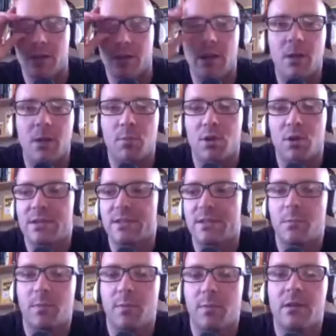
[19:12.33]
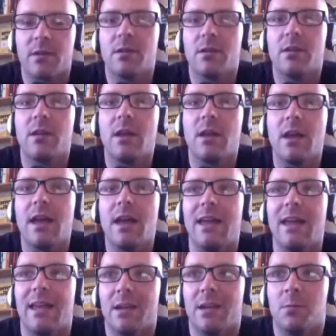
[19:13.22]
participant
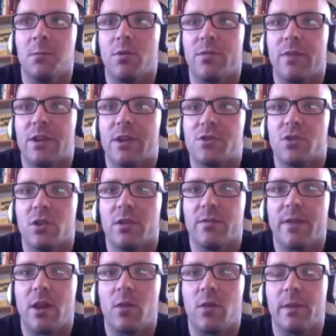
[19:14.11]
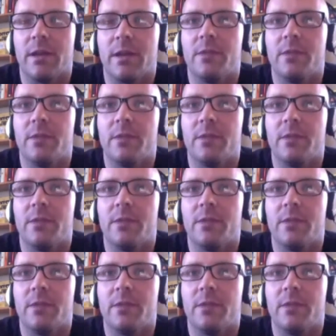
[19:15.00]
in professional development,